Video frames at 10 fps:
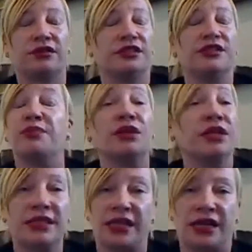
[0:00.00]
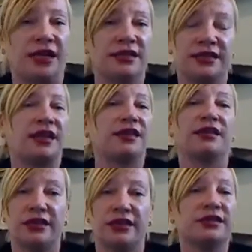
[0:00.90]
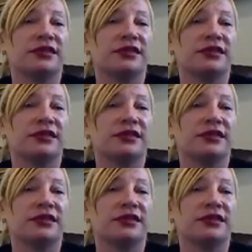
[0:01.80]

debilitating, to say the least.